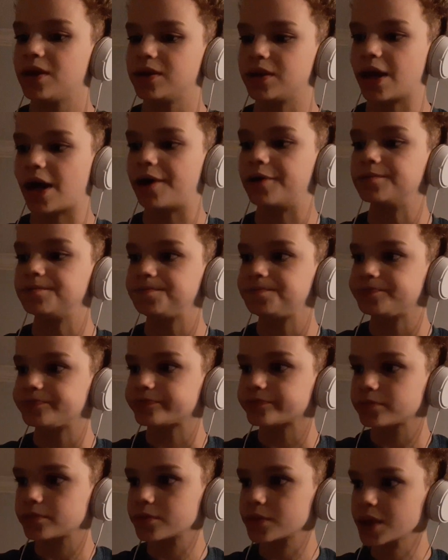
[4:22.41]
Yeah,
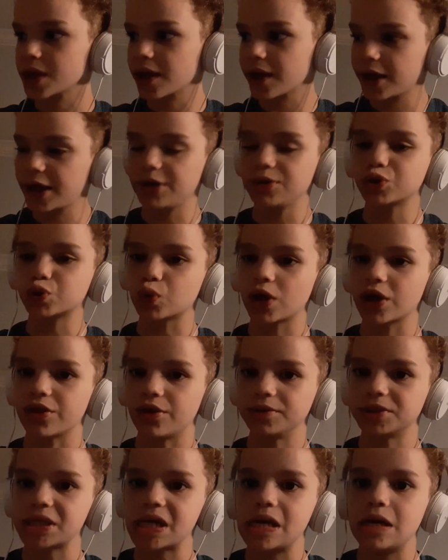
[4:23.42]
it was one of
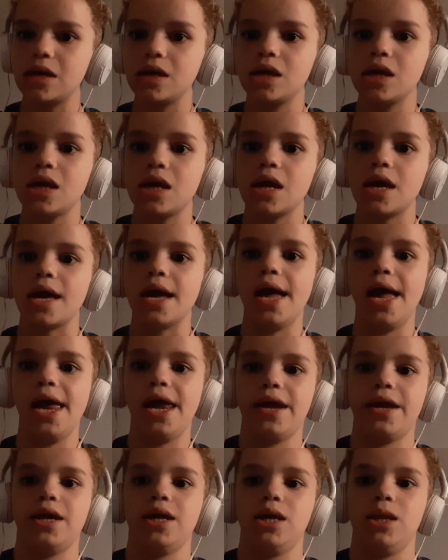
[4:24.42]
those.
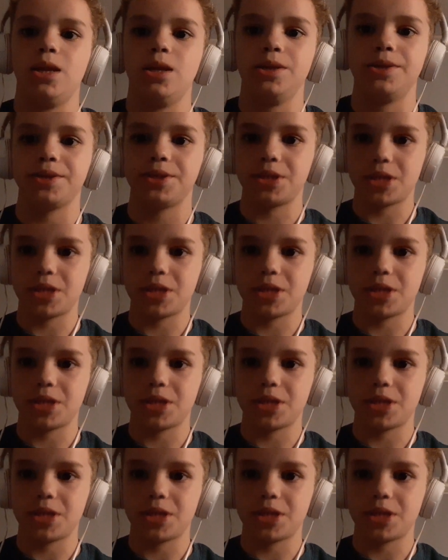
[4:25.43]
And